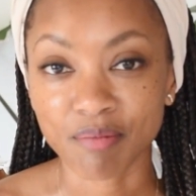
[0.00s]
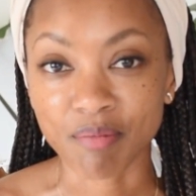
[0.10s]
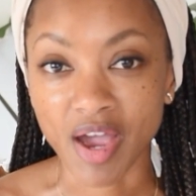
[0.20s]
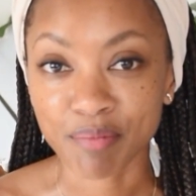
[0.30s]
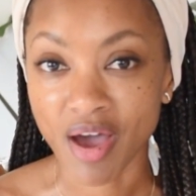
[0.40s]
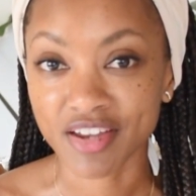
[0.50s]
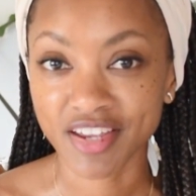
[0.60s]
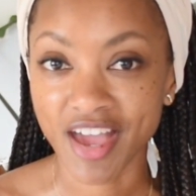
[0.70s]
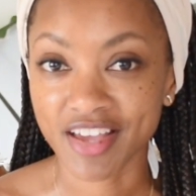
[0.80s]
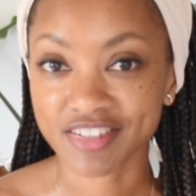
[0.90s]
my
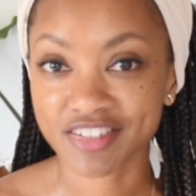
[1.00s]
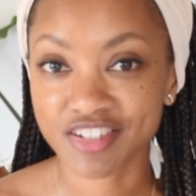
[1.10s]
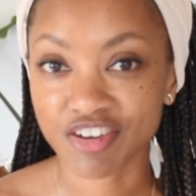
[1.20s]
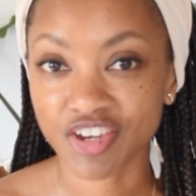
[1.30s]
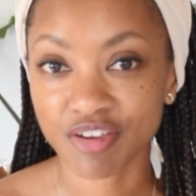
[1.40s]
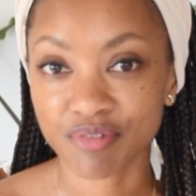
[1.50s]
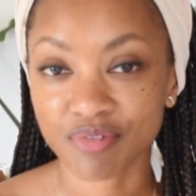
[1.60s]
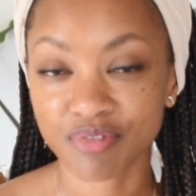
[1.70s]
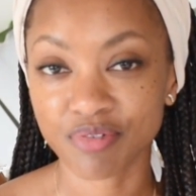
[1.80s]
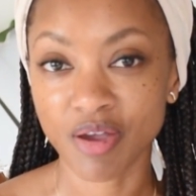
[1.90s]
podcast, Sharing of
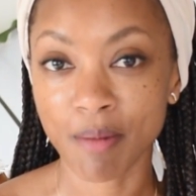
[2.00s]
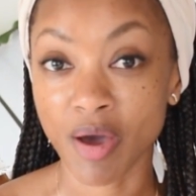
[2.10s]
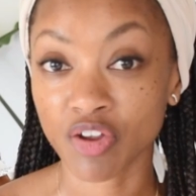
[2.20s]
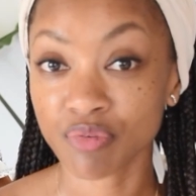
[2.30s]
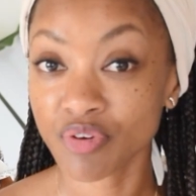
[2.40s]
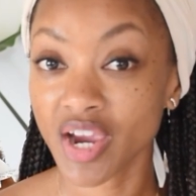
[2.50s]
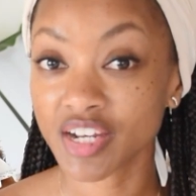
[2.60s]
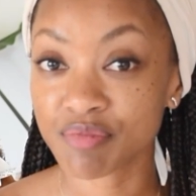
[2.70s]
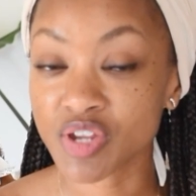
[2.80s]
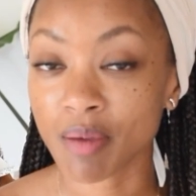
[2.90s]
about a
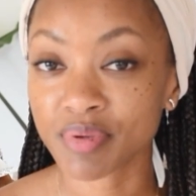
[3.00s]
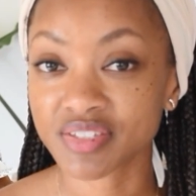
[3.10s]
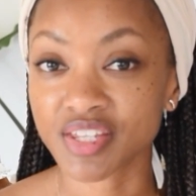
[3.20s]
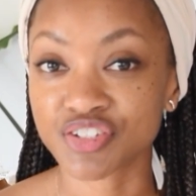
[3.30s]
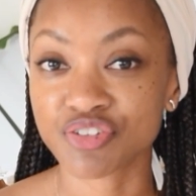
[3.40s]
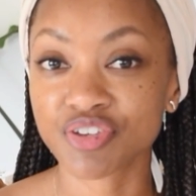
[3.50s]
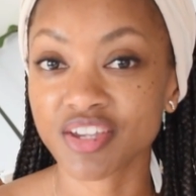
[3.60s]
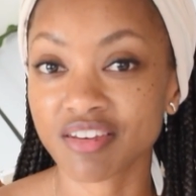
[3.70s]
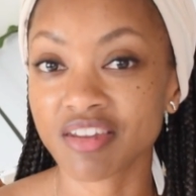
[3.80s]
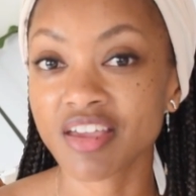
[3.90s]
variety of topics that you
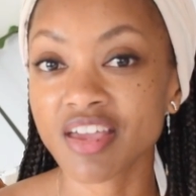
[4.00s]
can